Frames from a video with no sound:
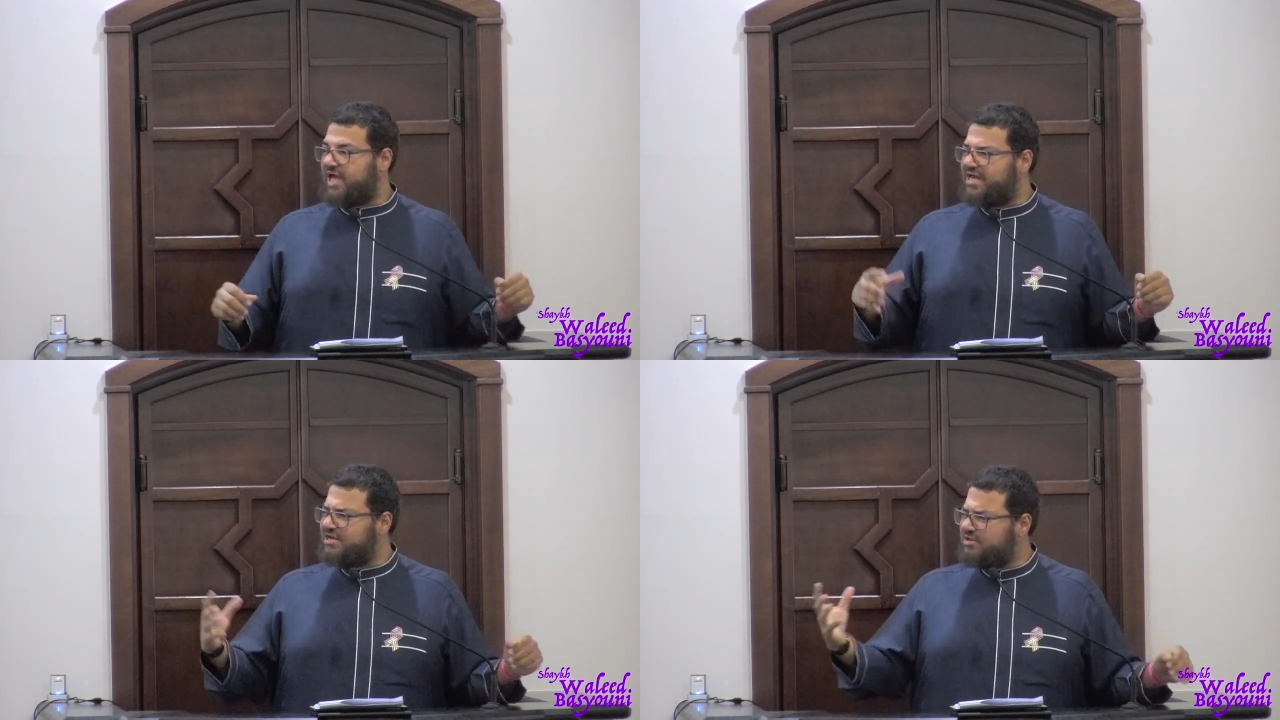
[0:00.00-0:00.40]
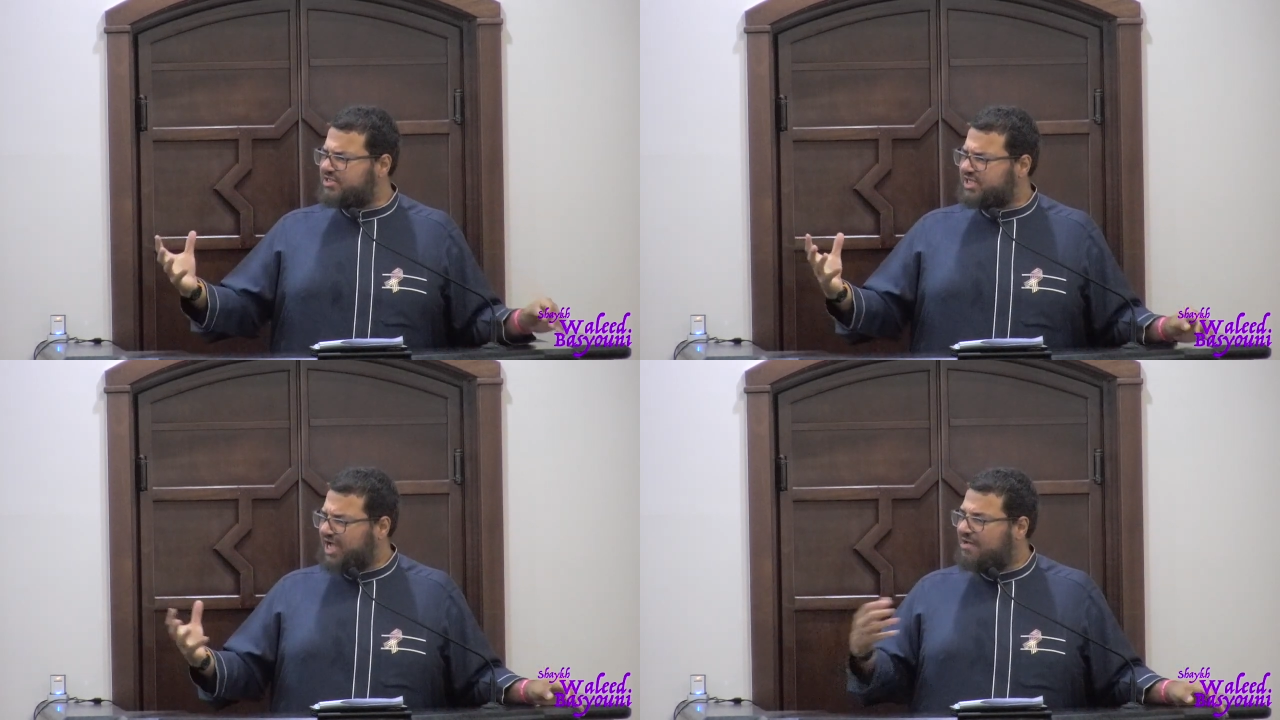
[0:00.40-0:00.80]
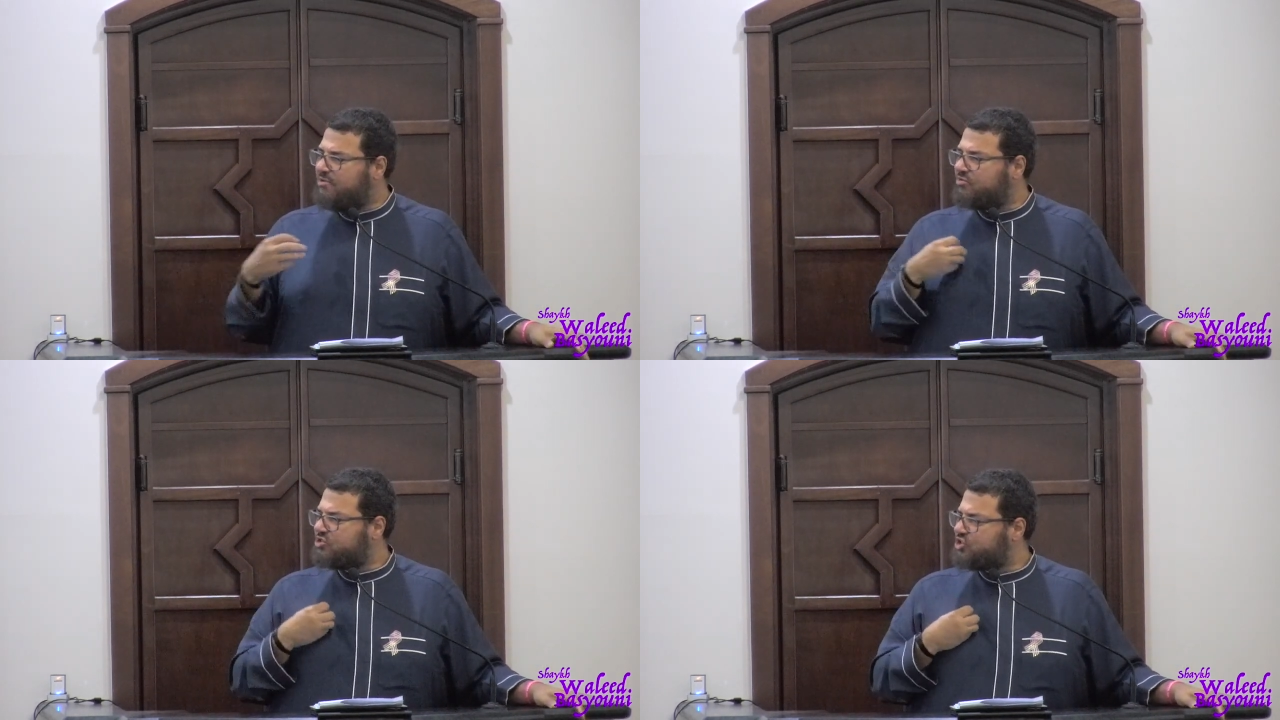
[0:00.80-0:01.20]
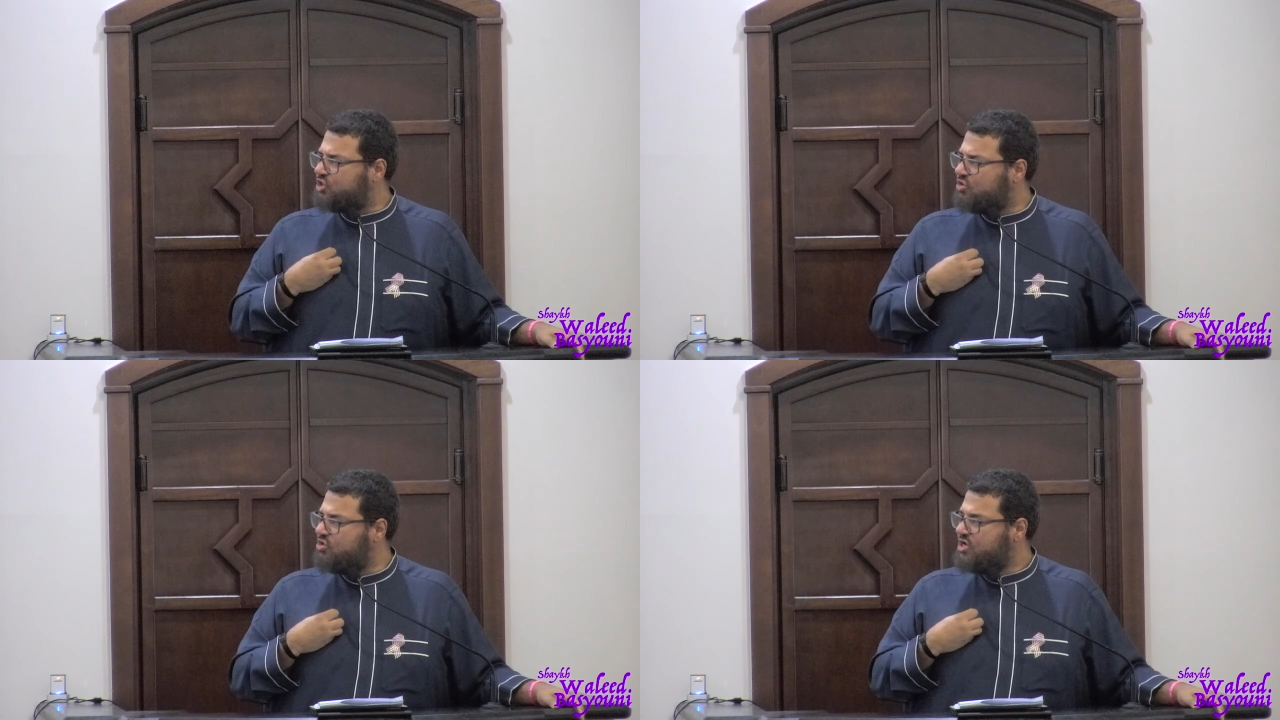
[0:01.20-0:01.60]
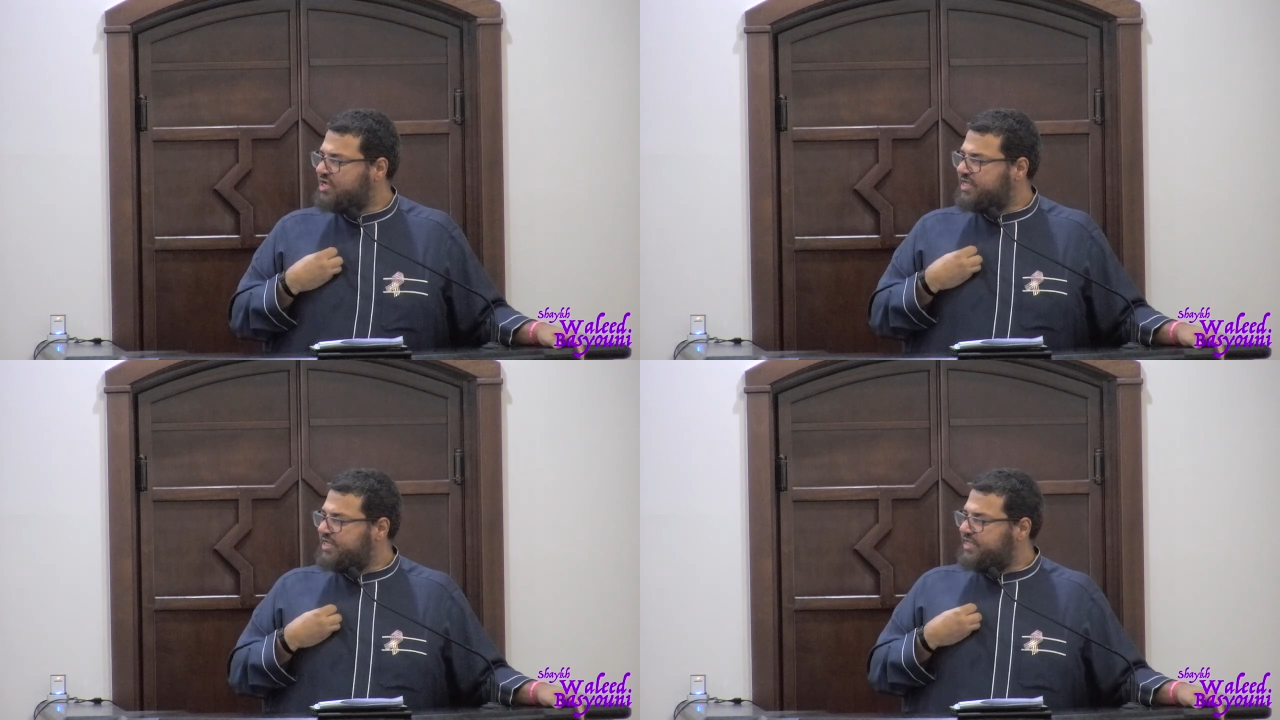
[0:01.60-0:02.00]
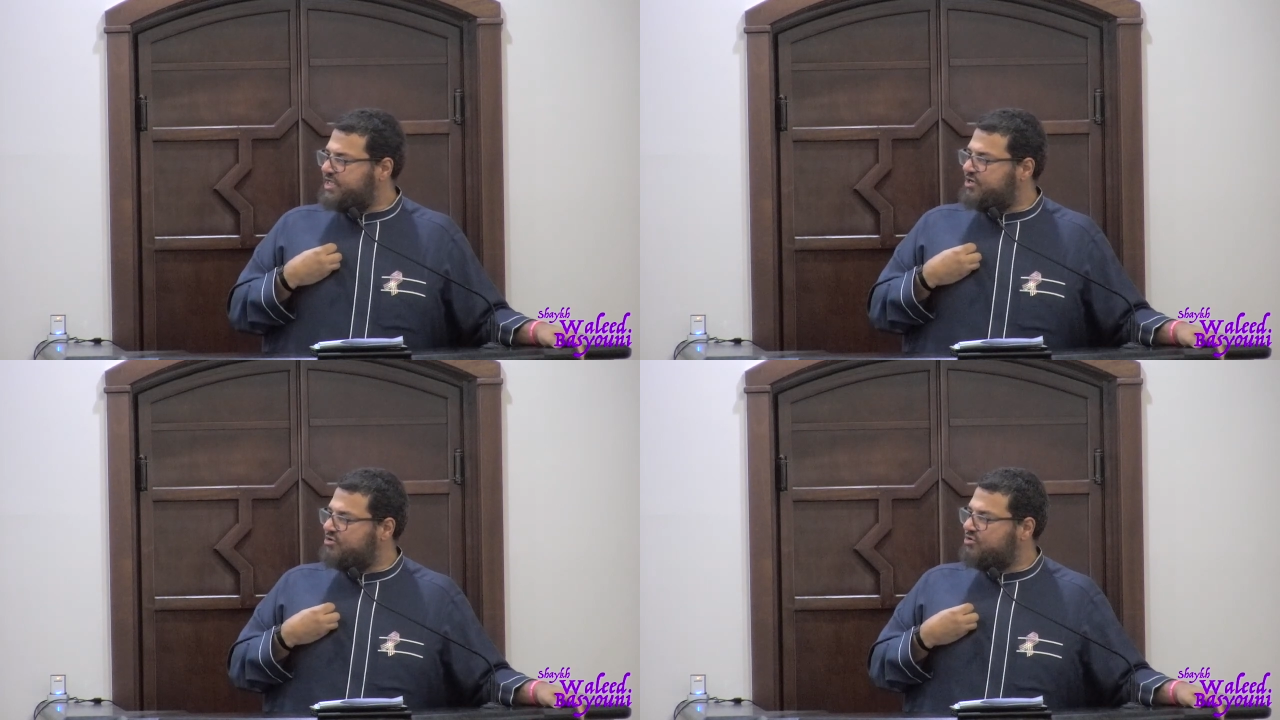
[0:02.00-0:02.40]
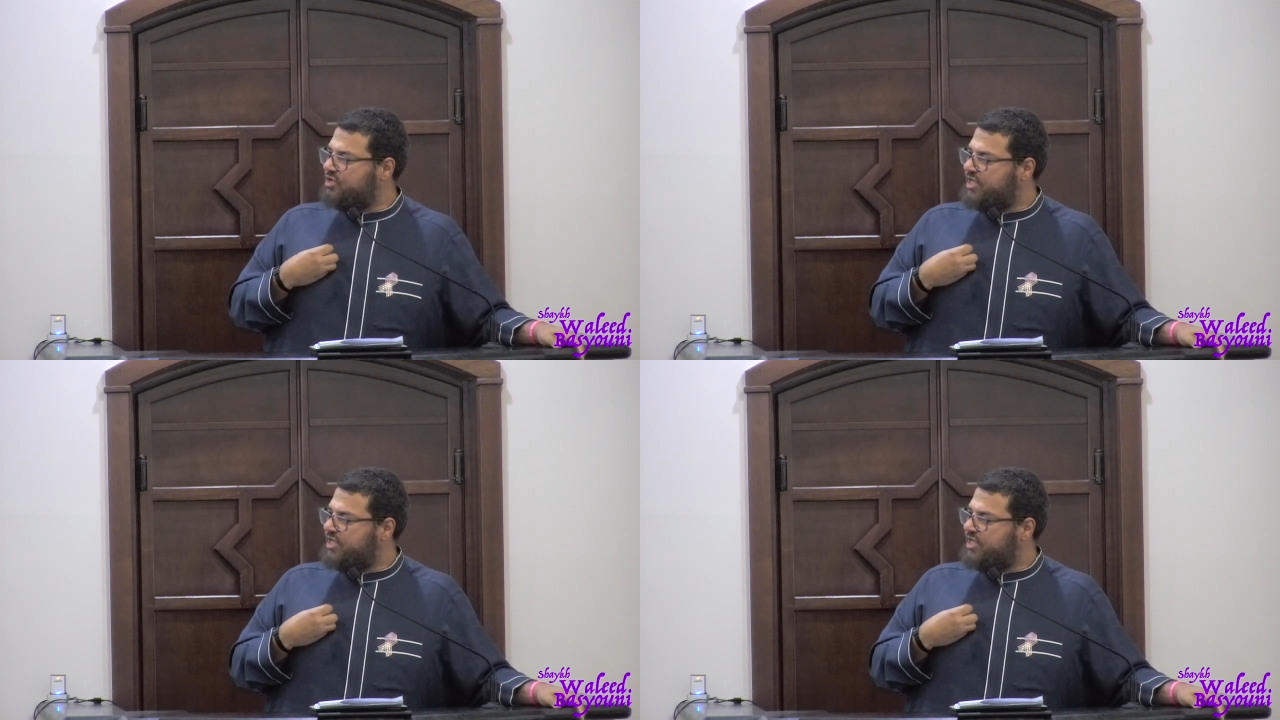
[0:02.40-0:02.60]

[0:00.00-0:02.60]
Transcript: And Sahaba were so, you know,